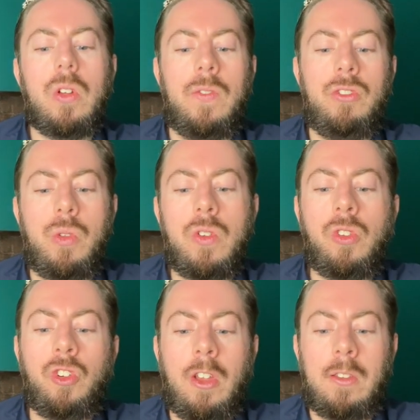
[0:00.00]
on the Duke and
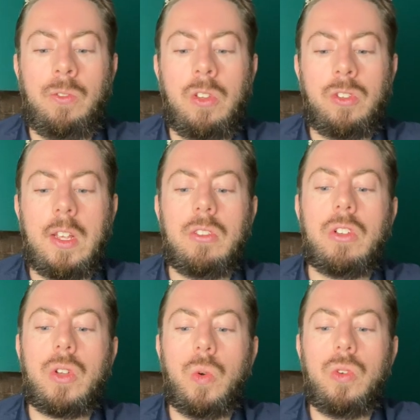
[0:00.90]
Duchess of Sussex,
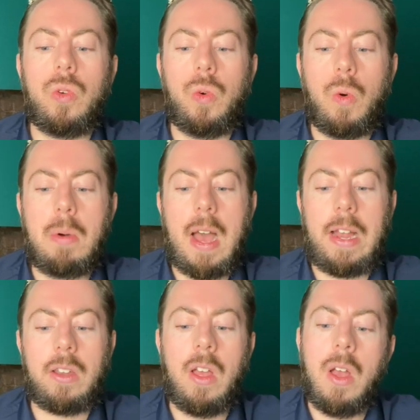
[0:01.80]
good or bad,